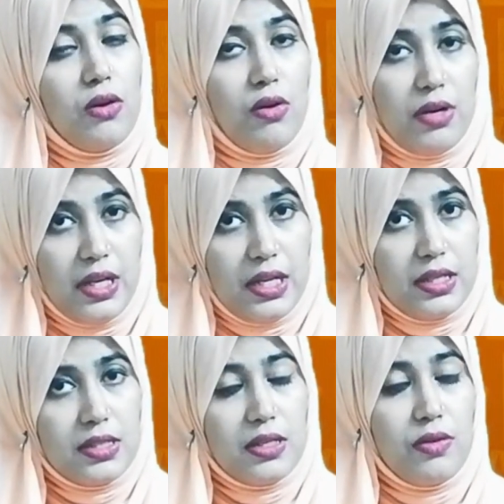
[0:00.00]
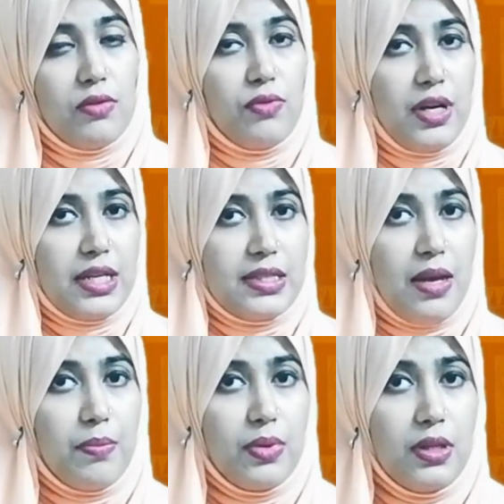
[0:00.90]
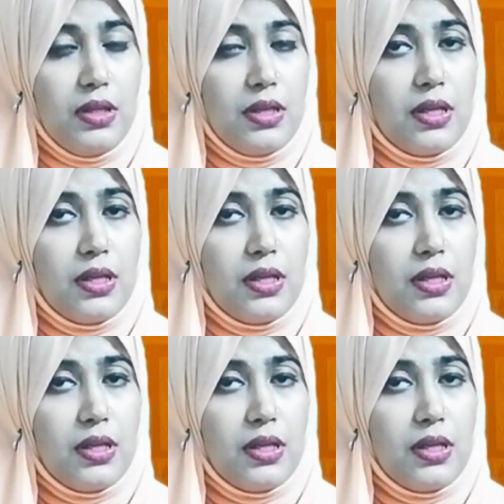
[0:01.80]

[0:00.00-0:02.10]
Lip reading: or it. For example,